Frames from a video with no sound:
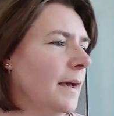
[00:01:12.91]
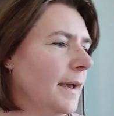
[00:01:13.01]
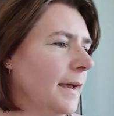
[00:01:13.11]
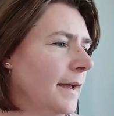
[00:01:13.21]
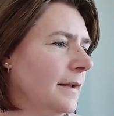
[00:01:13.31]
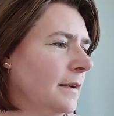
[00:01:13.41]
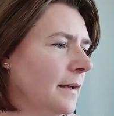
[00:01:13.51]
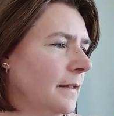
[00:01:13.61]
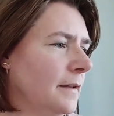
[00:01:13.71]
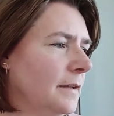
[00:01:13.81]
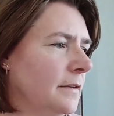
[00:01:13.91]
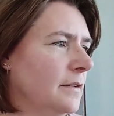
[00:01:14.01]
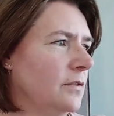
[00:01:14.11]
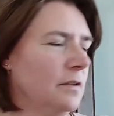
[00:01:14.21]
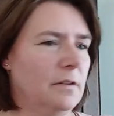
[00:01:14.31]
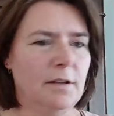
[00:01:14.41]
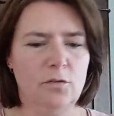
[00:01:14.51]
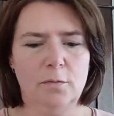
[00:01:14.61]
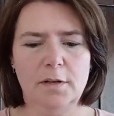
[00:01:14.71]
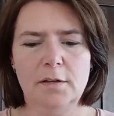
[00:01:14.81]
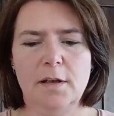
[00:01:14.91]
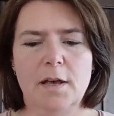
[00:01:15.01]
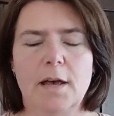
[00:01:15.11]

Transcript: and that is this one.